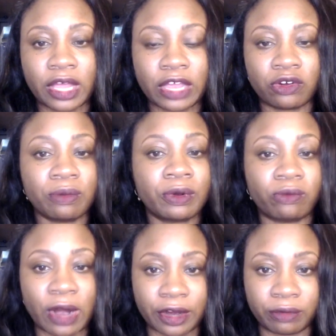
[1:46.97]
criminal
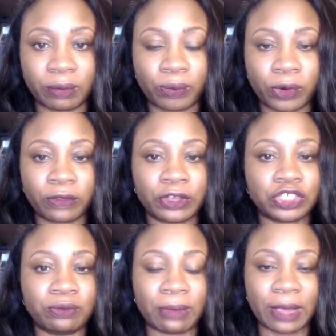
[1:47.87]
record report that
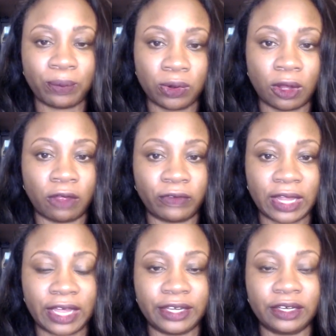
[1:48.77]
you might pull
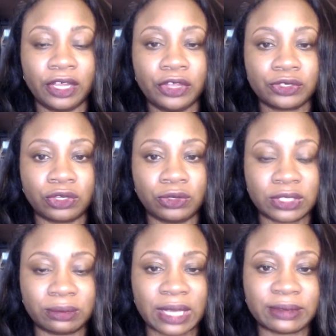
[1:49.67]
offline. So you
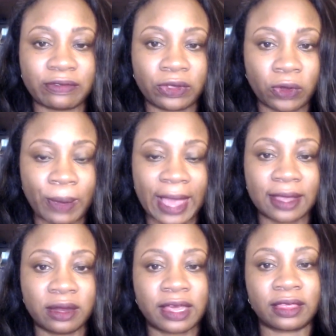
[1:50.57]
sometimes have to go back
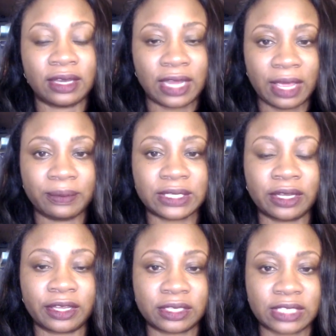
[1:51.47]
and look at the names and look
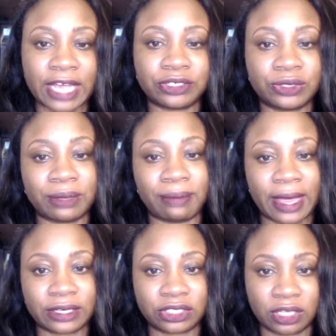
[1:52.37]
at the statutes and
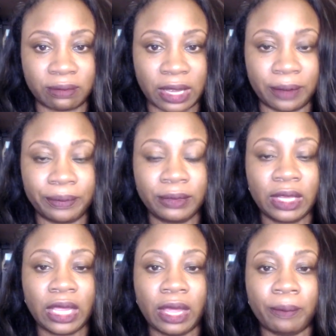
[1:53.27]
match them up.
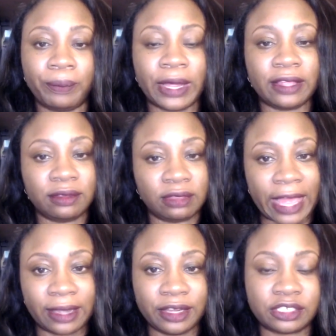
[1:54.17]
But
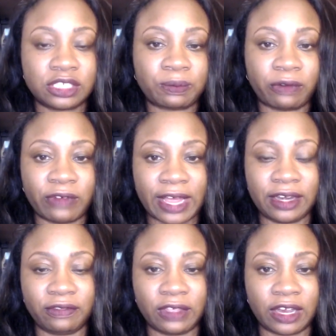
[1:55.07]
that list is
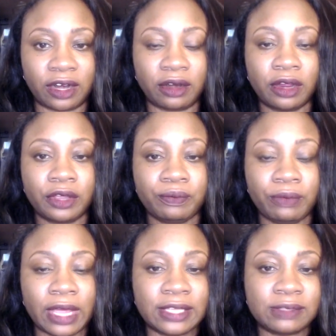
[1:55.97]
provided there.
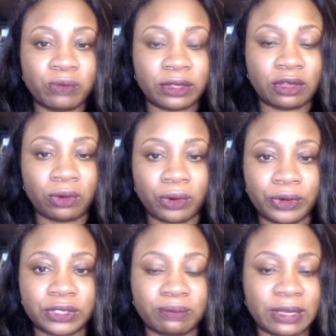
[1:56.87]
And what the
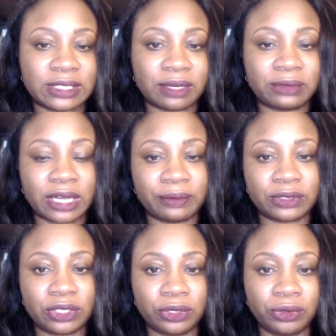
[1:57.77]
courts may sometimes
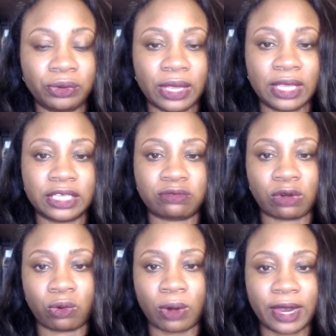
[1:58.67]
do is
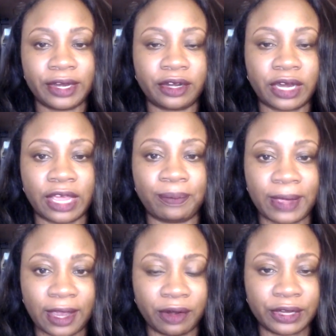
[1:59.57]
require a
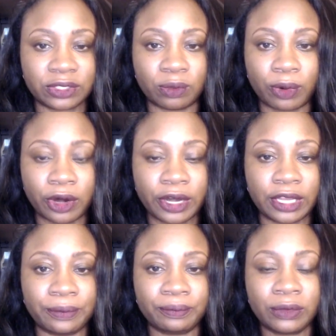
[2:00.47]
parent or
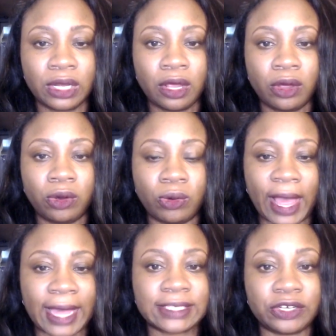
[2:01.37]
party who
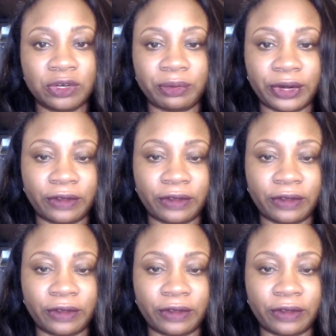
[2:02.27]
has an enumerated